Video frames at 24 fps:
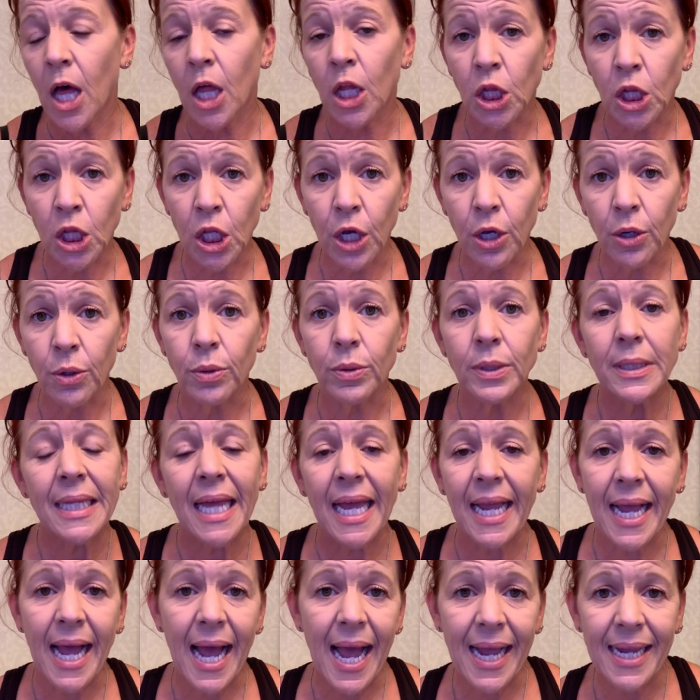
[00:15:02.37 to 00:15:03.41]
alone,
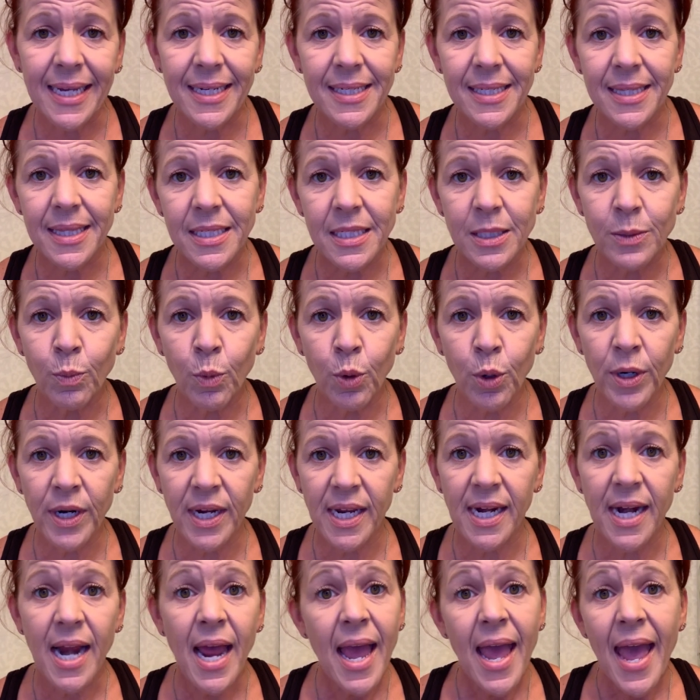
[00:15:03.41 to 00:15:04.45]
like I did this
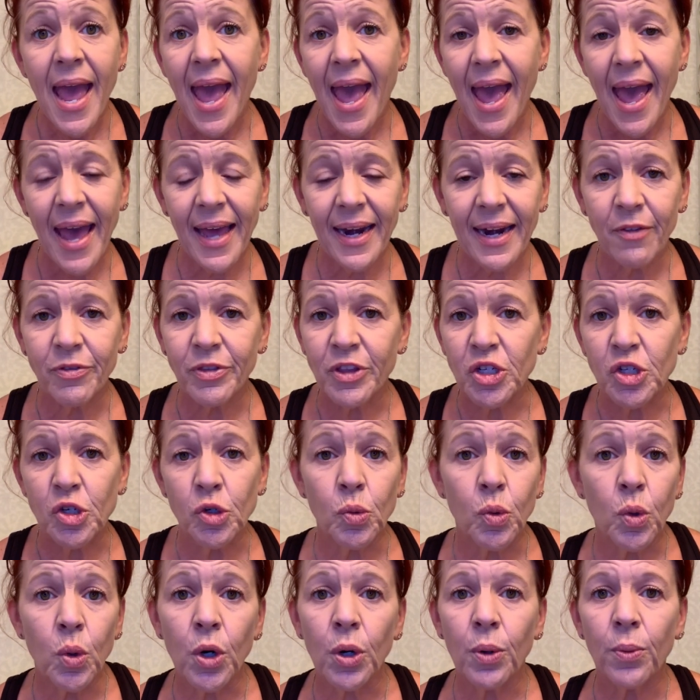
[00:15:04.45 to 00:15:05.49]
morning, head out the
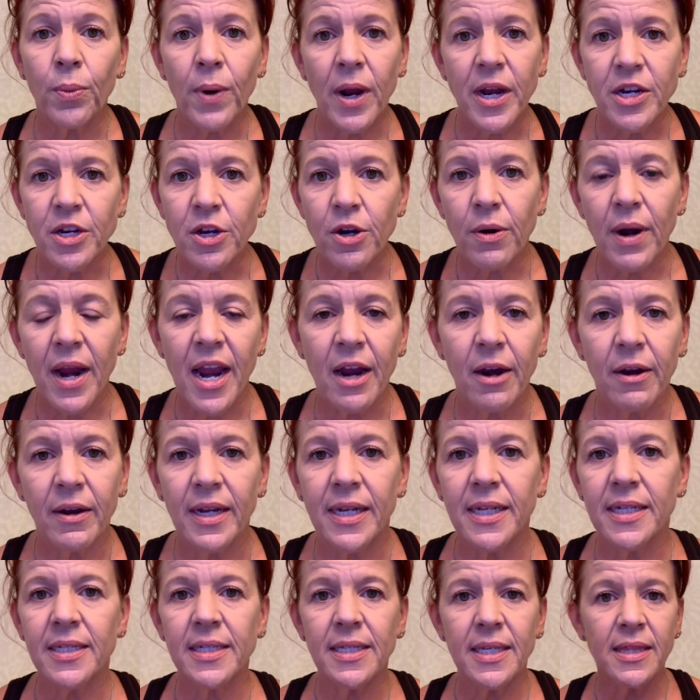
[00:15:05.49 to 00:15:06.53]
door, run your
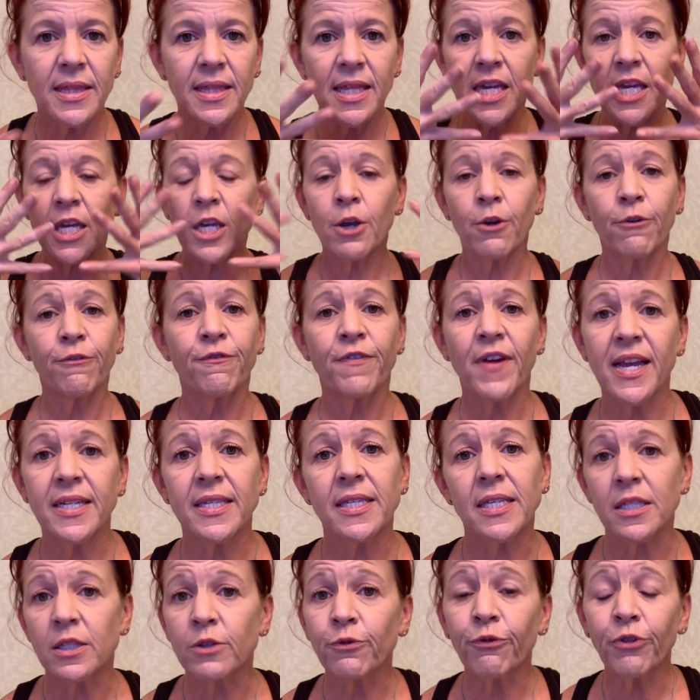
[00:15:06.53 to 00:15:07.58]
errands, and think your
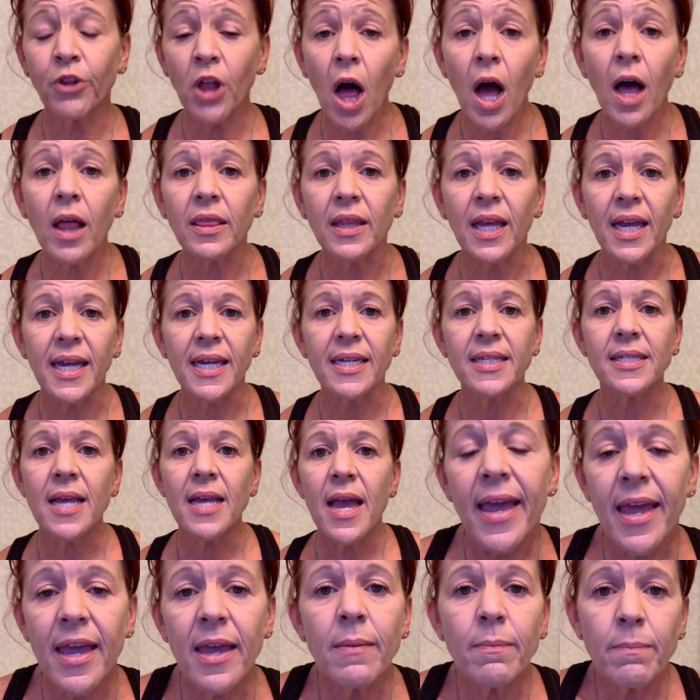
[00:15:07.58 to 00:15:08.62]
face is flawless,
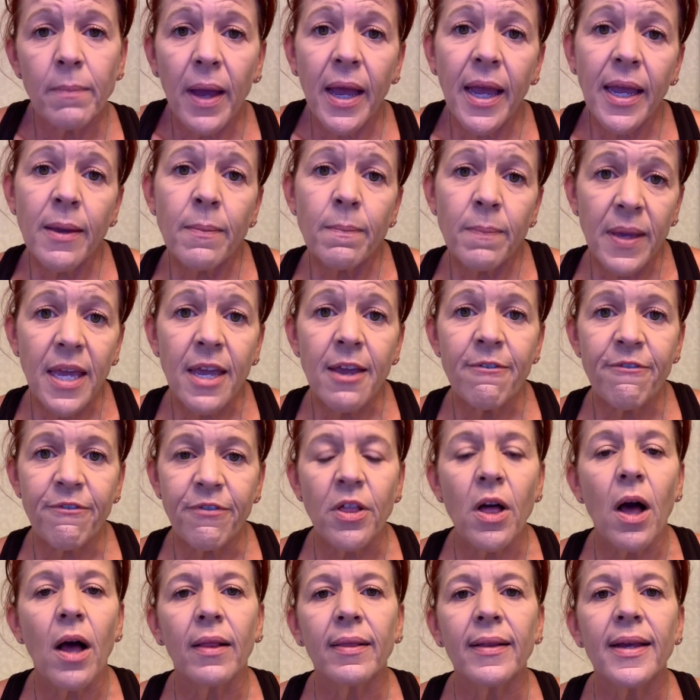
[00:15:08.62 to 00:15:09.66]
it might be
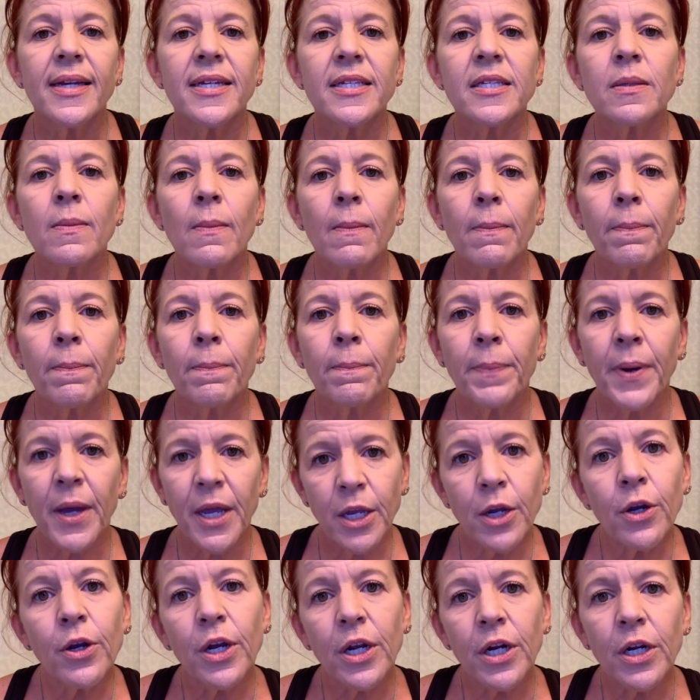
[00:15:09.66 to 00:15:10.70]
flawless, but
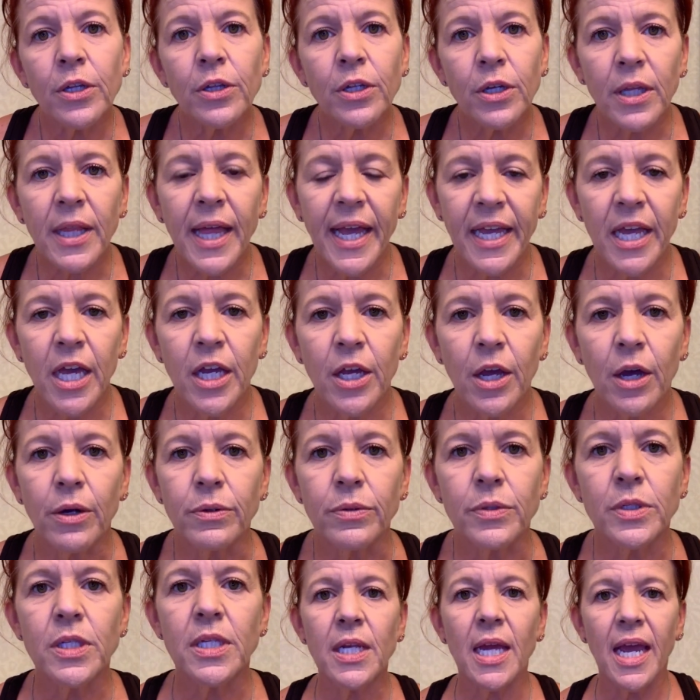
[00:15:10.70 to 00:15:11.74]
you're gonna look like a
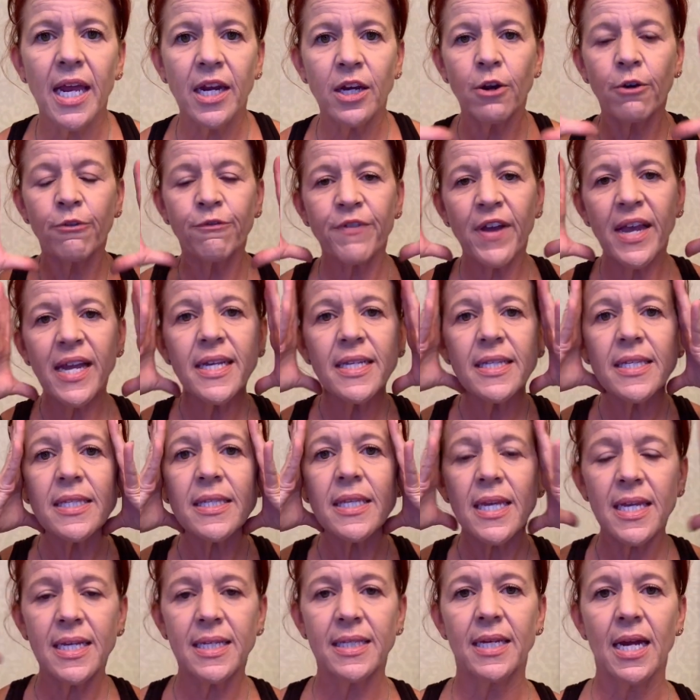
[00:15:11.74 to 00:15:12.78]
ghost, and your face
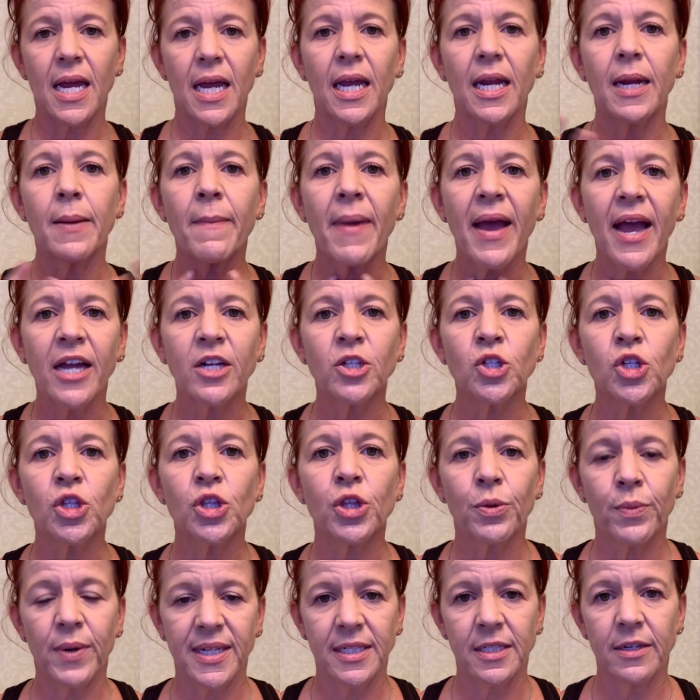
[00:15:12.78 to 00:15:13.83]
is not gonna match
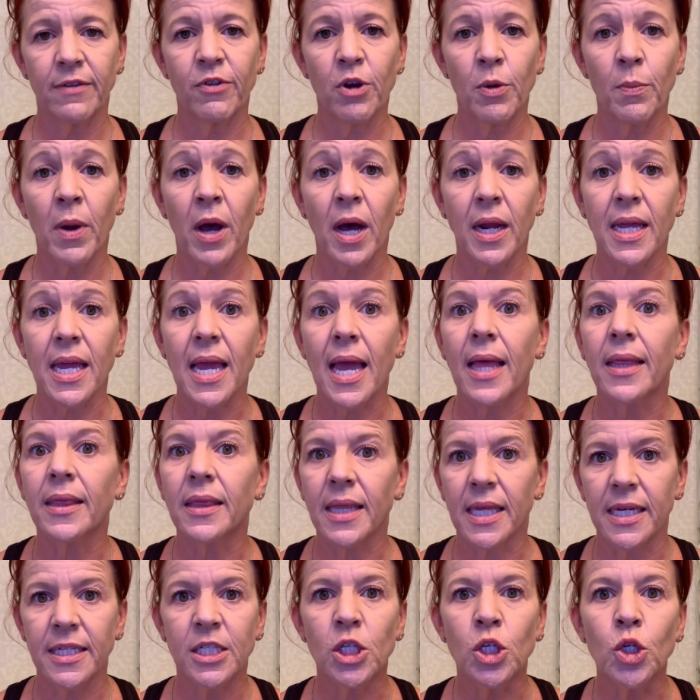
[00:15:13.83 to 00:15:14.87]
the rest of your body
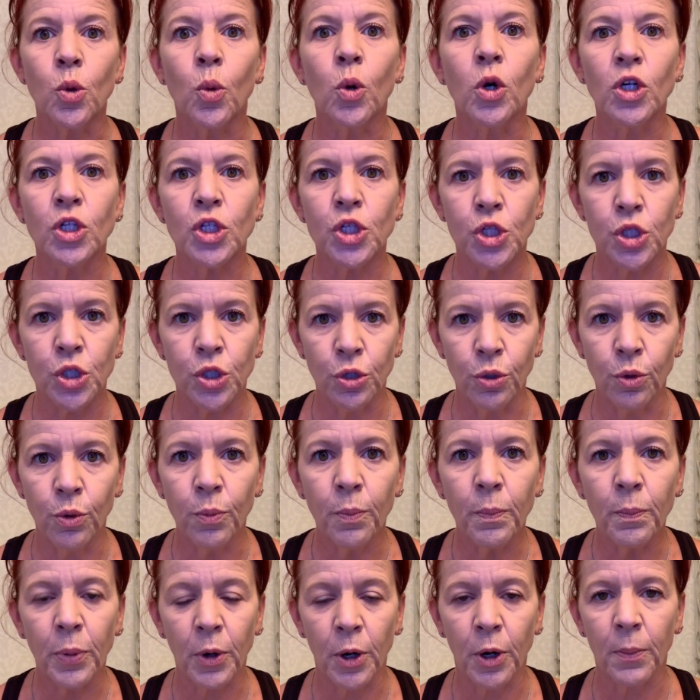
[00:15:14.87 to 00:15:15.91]
unless you're
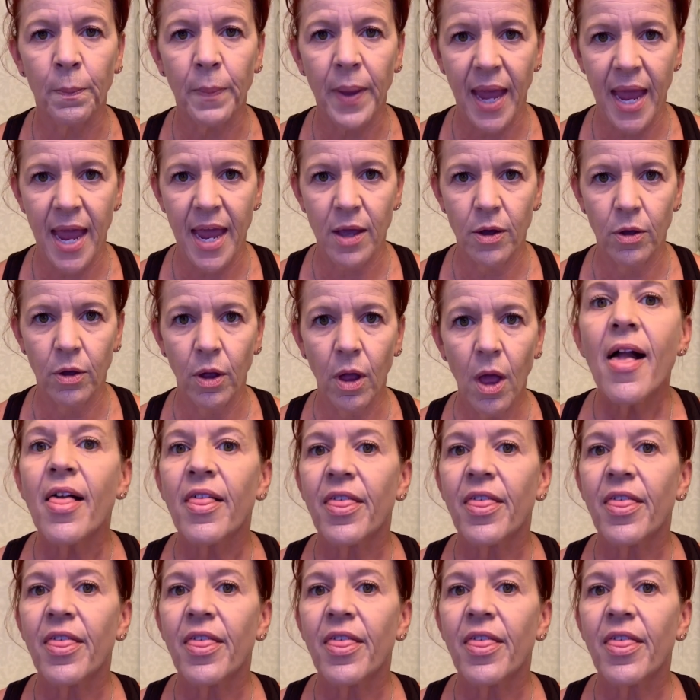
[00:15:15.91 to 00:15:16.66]
super pale.